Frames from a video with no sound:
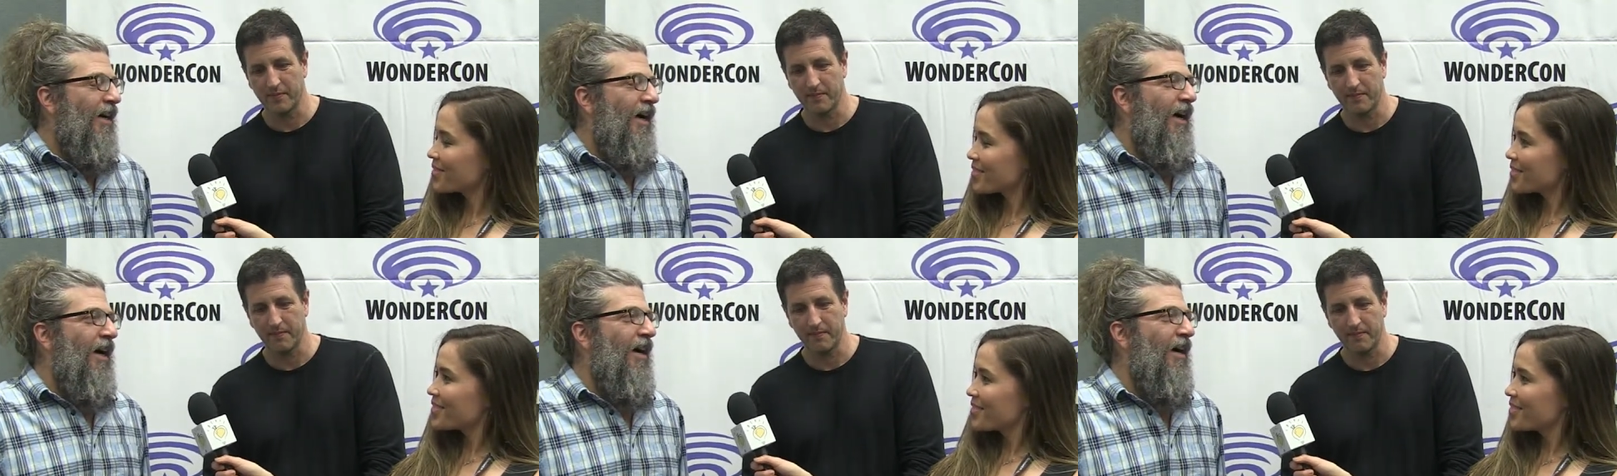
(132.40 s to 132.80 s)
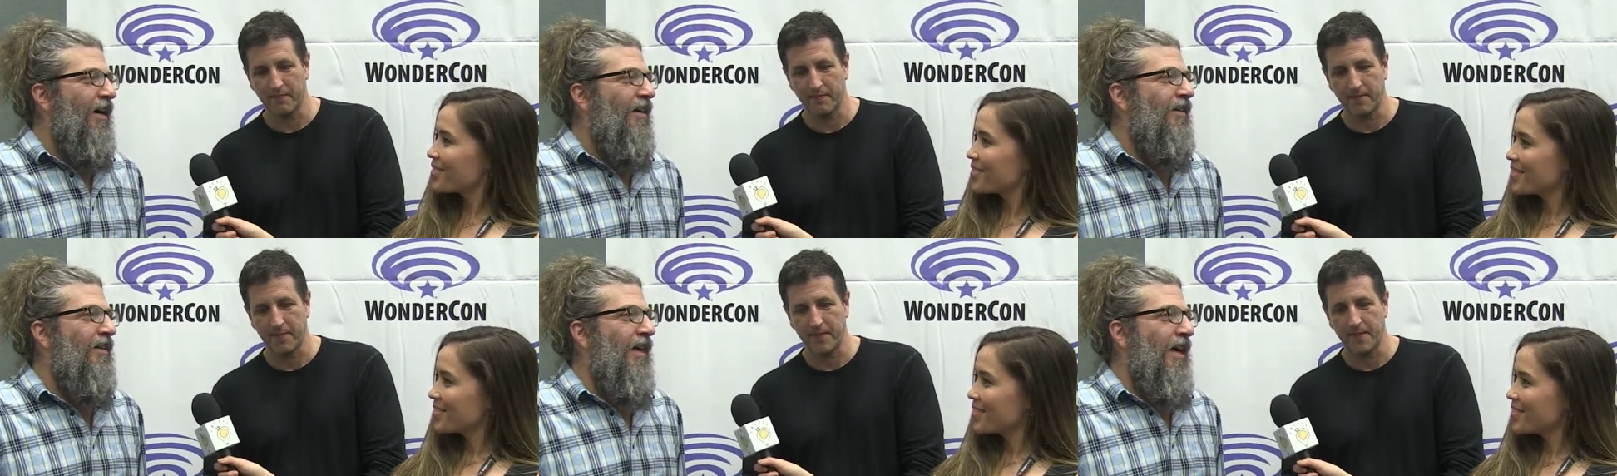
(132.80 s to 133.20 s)

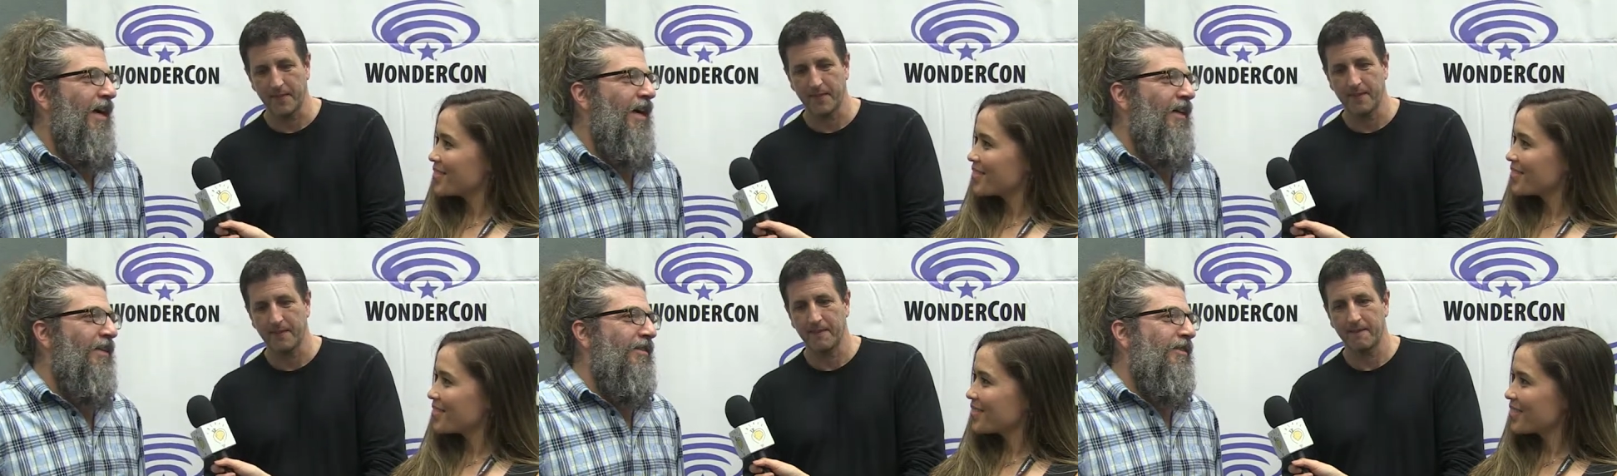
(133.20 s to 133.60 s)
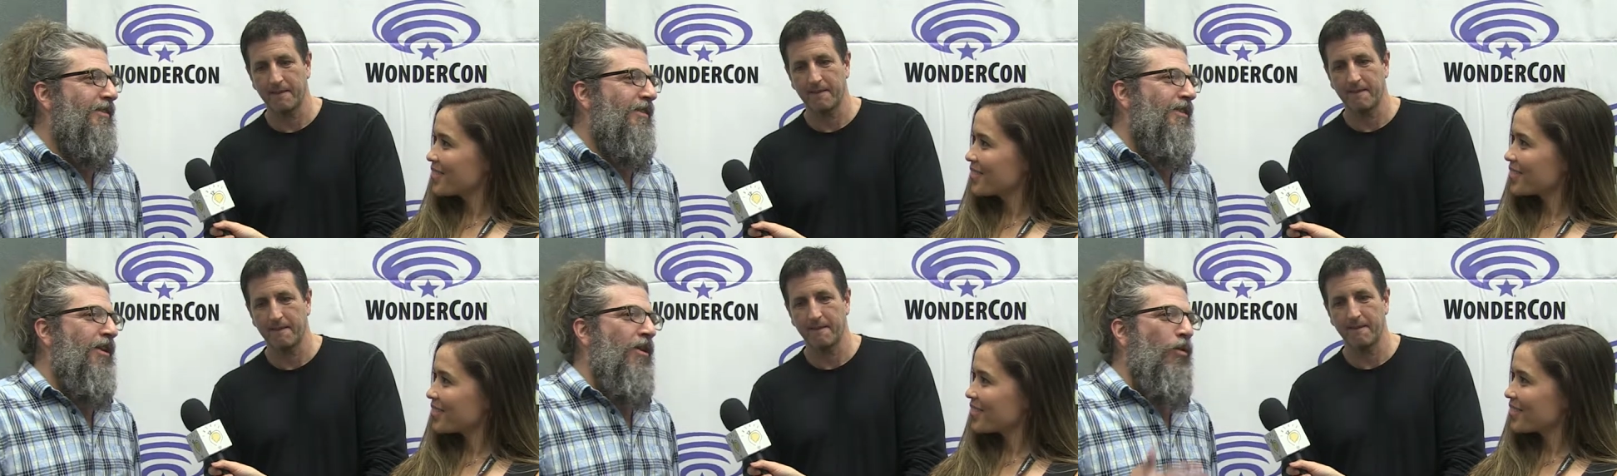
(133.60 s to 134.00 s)
Speaker 1: uh, and
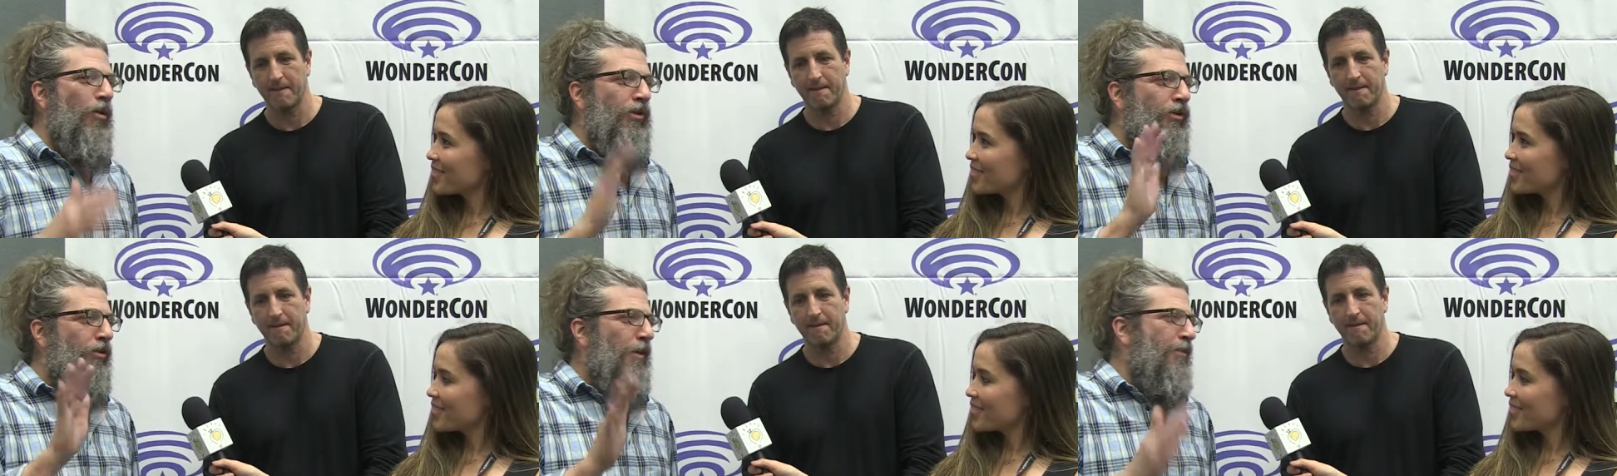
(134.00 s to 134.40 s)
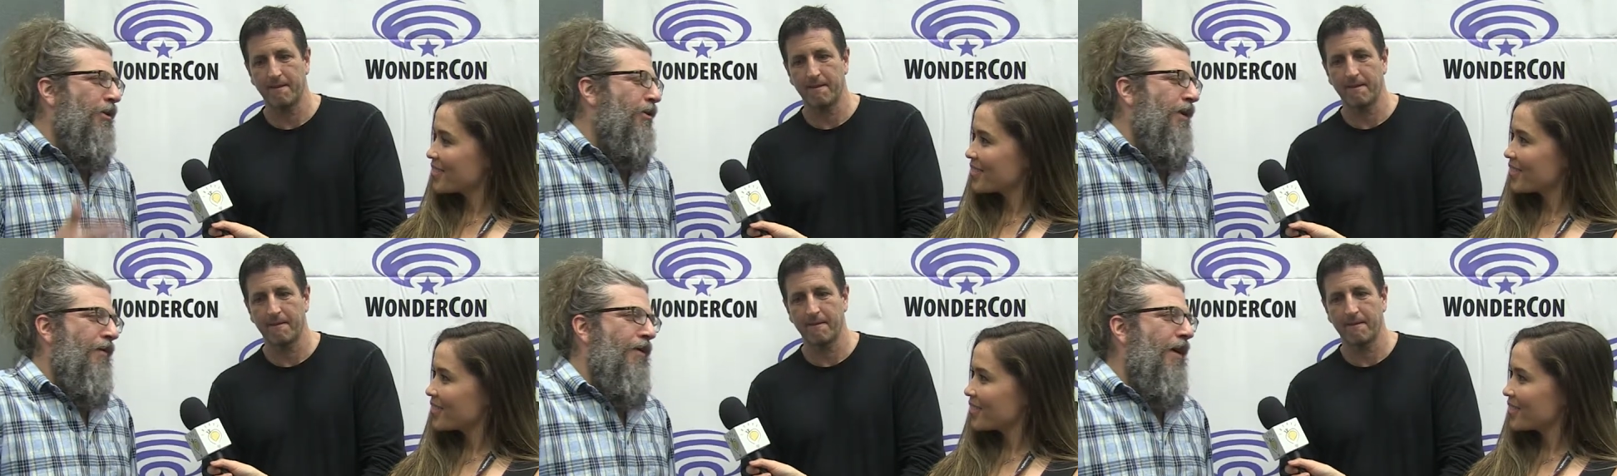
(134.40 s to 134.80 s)
you know once you're up, you don't ever